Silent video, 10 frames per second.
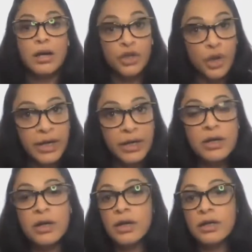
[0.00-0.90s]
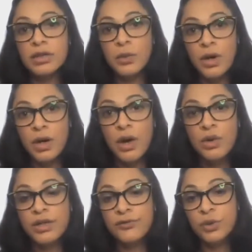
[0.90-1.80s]
During the
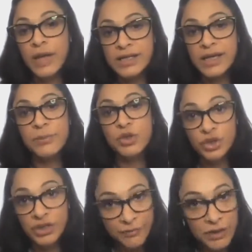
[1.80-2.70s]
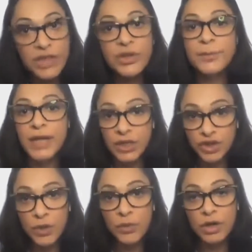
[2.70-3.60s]
workout, if you get time, you should definitely
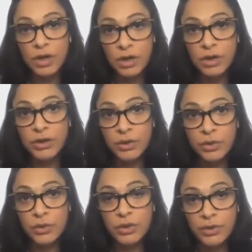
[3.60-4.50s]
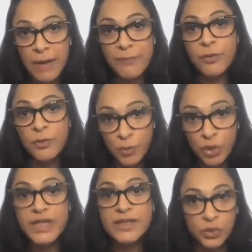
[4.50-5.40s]
replenish and grab for more protein